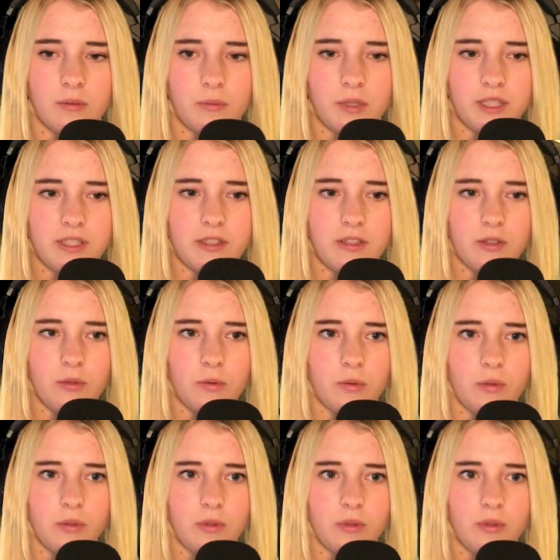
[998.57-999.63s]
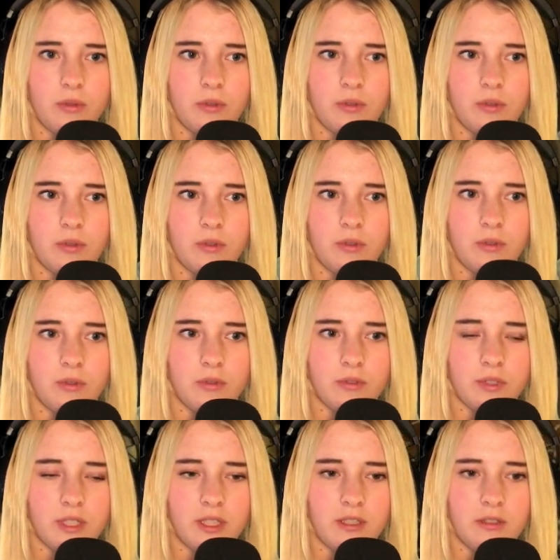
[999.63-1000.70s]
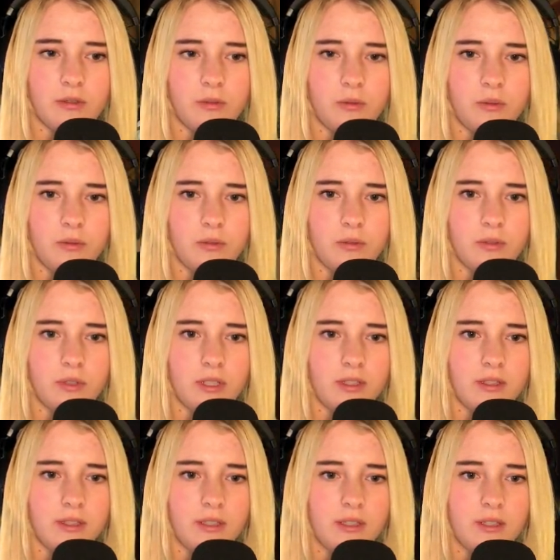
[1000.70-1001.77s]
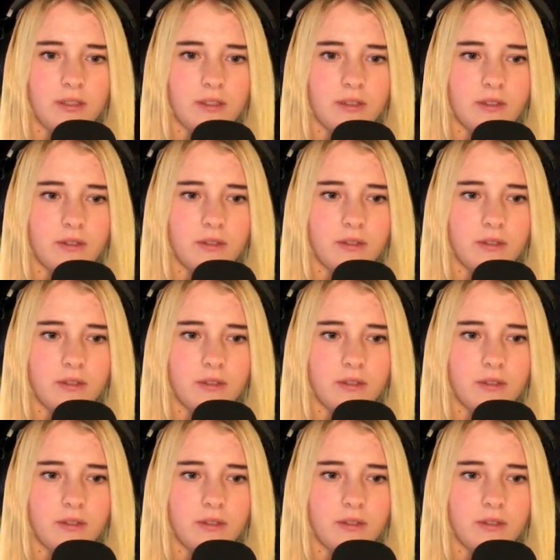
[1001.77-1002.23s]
Where is the door? Is that the door? I think it is.